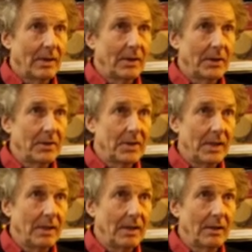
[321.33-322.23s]
our
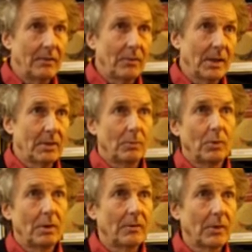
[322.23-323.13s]
understanding of what the
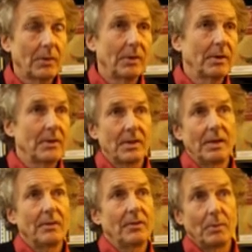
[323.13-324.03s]
role of courts
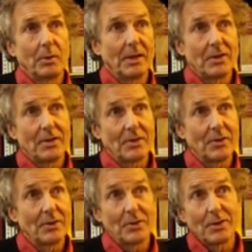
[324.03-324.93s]
and of human rights
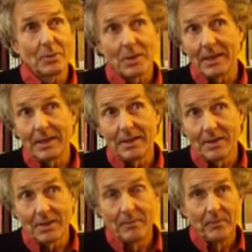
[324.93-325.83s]
institutions really is.